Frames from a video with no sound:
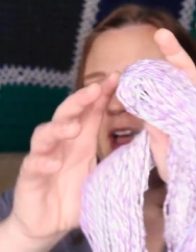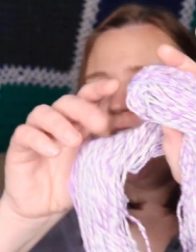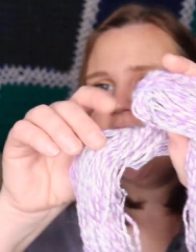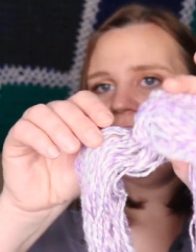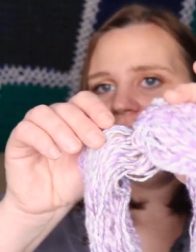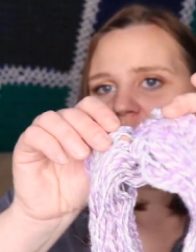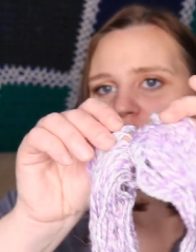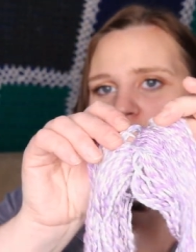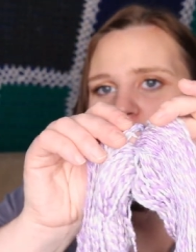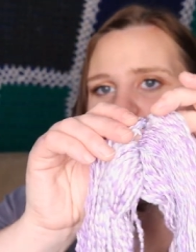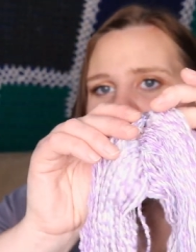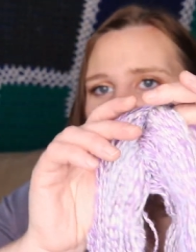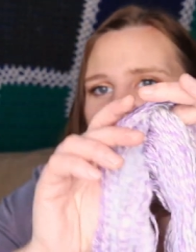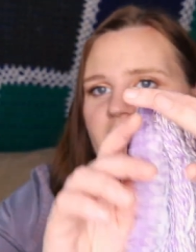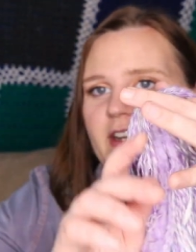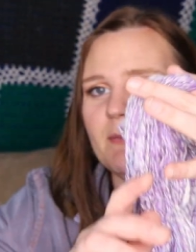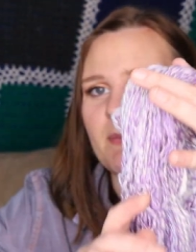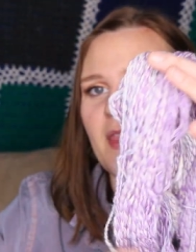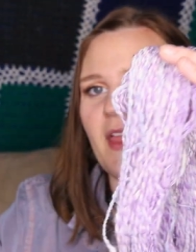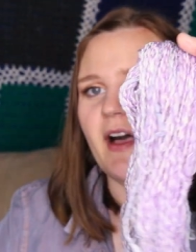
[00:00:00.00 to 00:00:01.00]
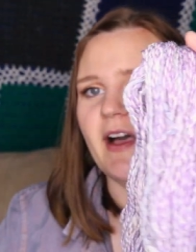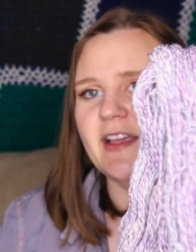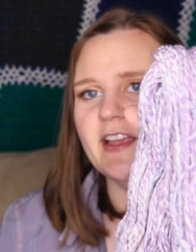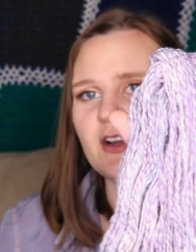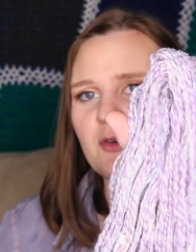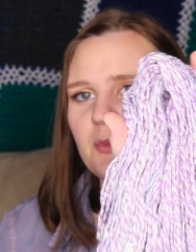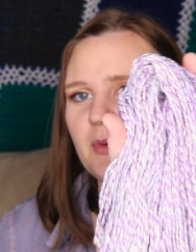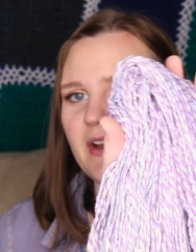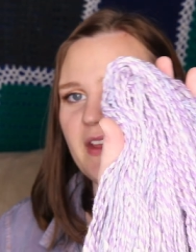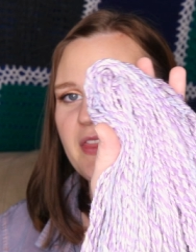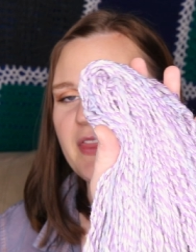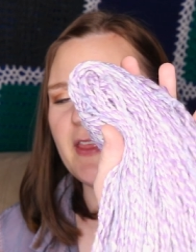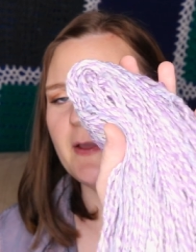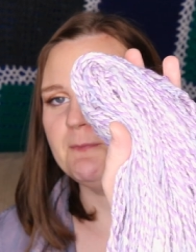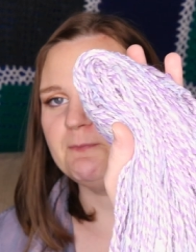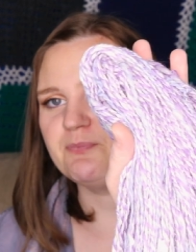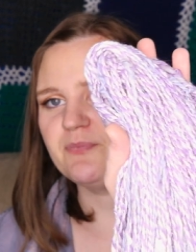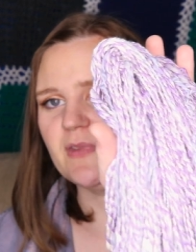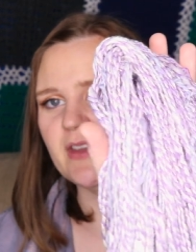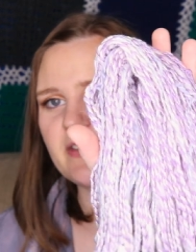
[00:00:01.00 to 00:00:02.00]
I would ply it with
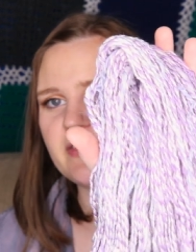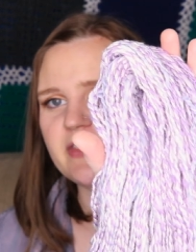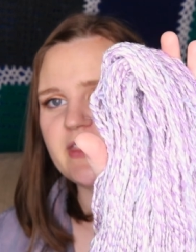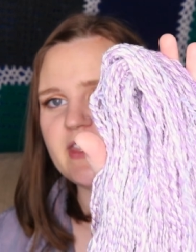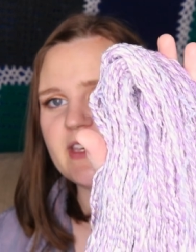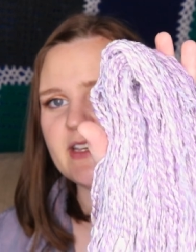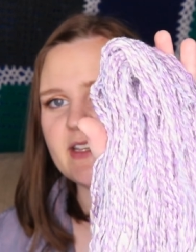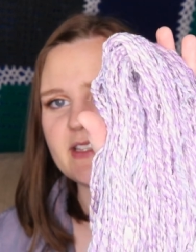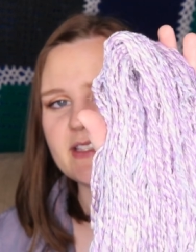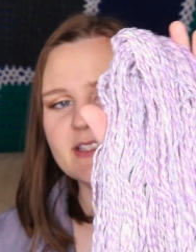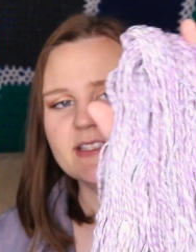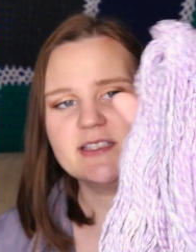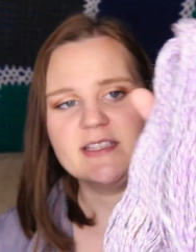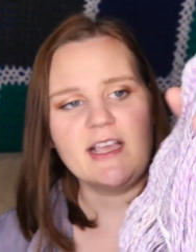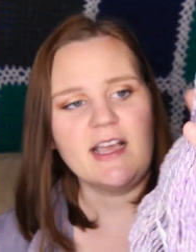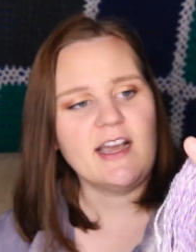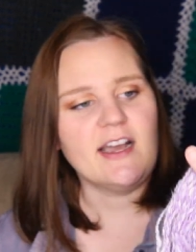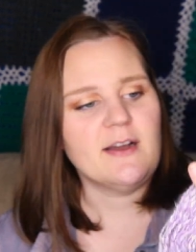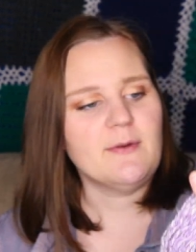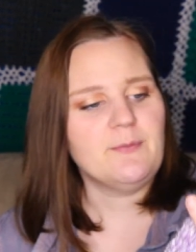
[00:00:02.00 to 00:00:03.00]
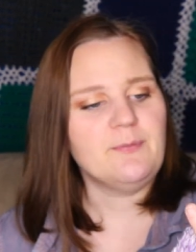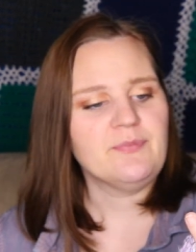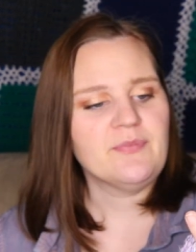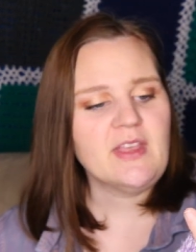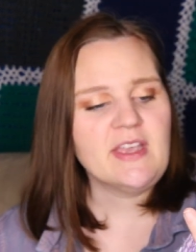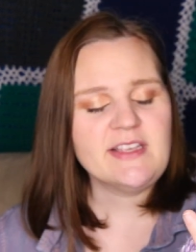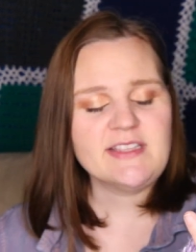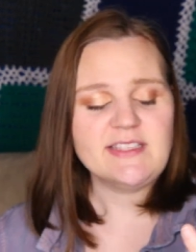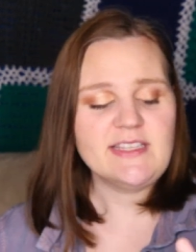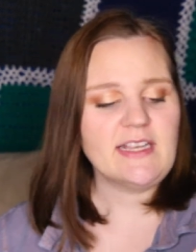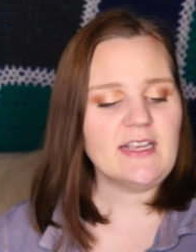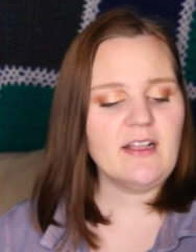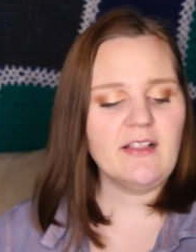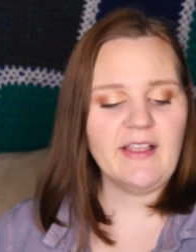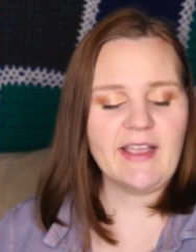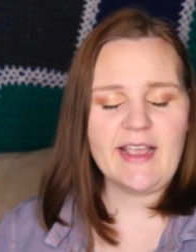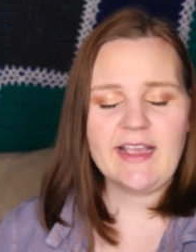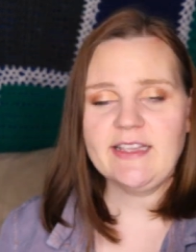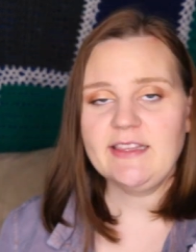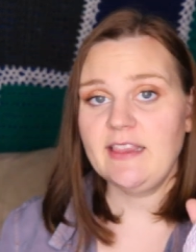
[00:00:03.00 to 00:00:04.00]
this um, single
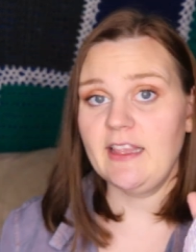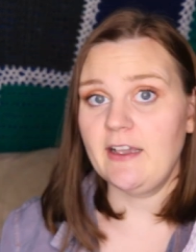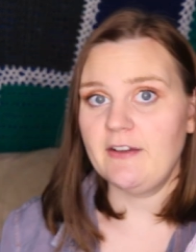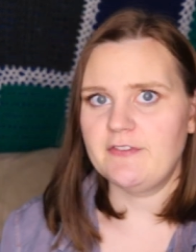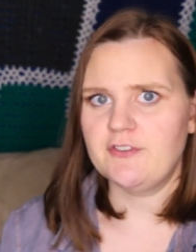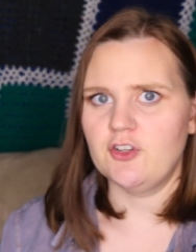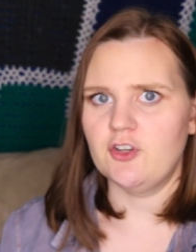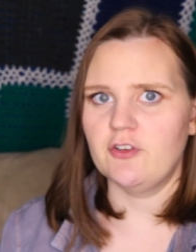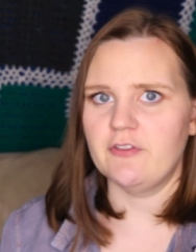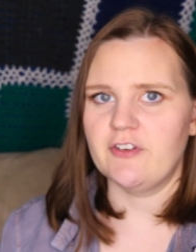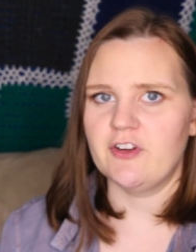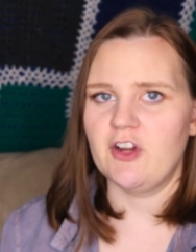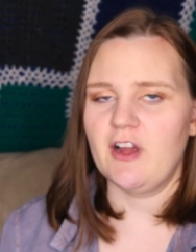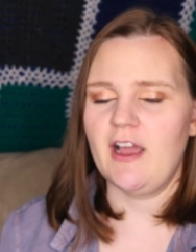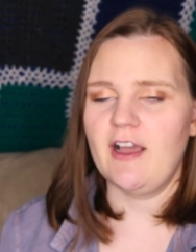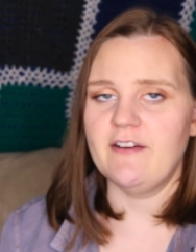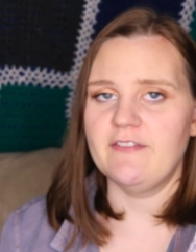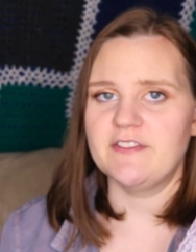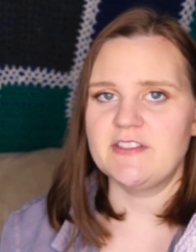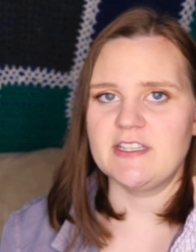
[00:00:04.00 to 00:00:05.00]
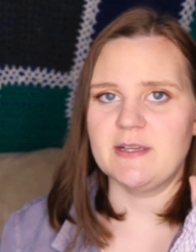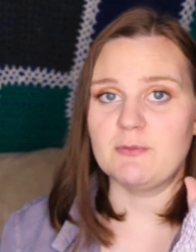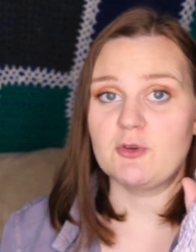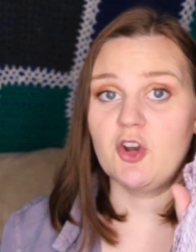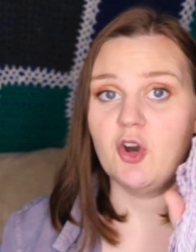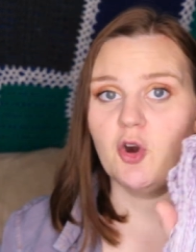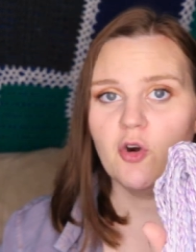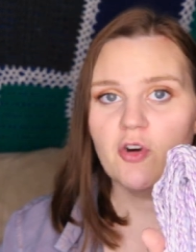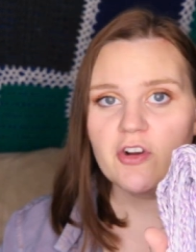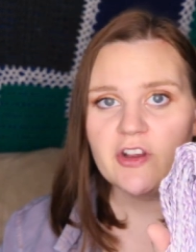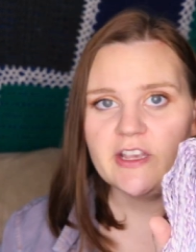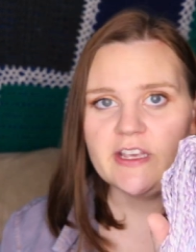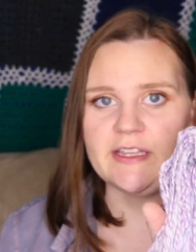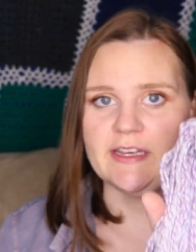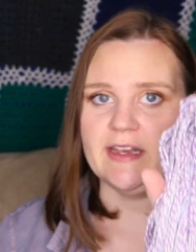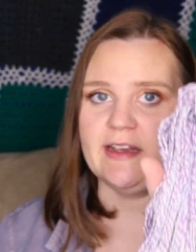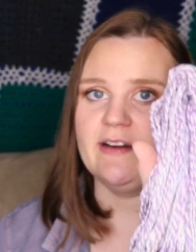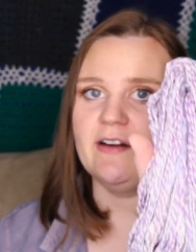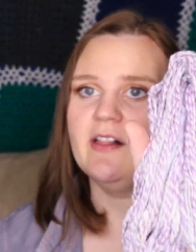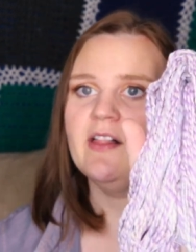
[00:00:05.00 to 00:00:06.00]
I had left over of some
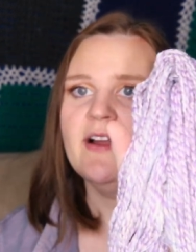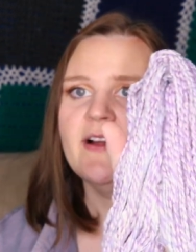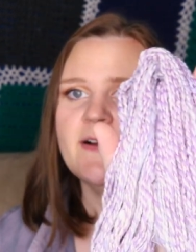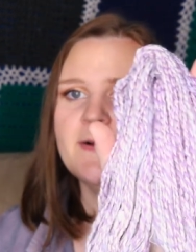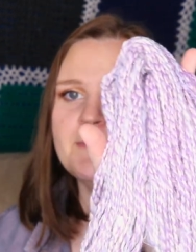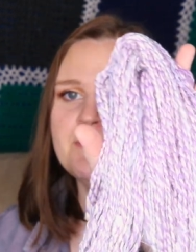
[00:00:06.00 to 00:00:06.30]
Corriedale